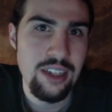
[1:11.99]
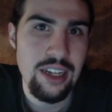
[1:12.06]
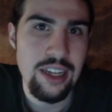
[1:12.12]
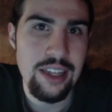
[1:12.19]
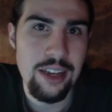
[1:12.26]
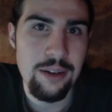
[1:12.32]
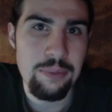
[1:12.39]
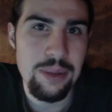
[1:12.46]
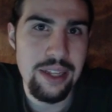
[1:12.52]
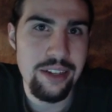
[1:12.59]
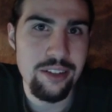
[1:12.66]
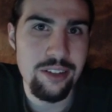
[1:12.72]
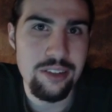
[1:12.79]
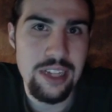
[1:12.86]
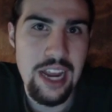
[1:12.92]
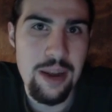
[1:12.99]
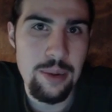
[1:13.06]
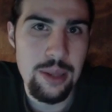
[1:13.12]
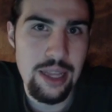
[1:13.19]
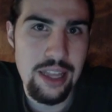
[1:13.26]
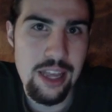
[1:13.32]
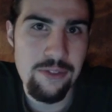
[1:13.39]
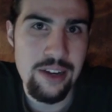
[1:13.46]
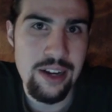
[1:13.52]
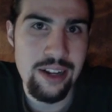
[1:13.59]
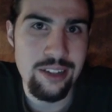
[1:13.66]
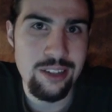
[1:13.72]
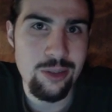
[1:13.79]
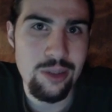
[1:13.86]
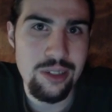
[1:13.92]
and then play your game in the left
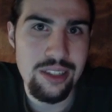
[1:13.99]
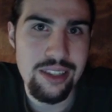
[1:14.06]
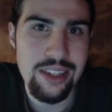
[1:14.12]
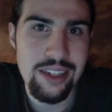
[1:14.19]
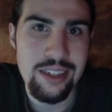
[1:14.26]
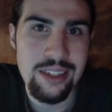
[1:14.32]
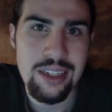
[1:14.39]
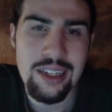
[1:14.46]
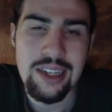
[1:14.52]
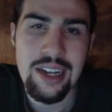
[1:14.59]
hand sort of thing.